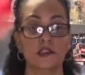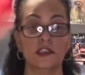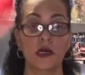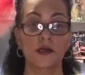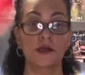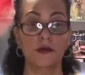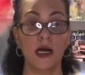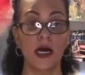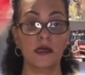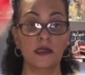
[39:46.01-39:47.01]
show you
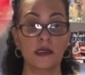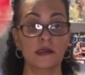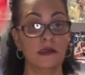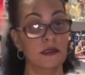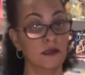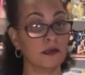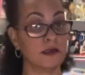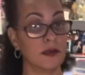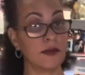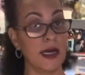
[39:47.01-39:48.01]
how good it looks,
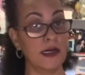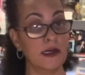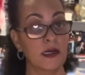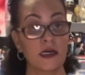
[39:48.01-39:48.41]
okay?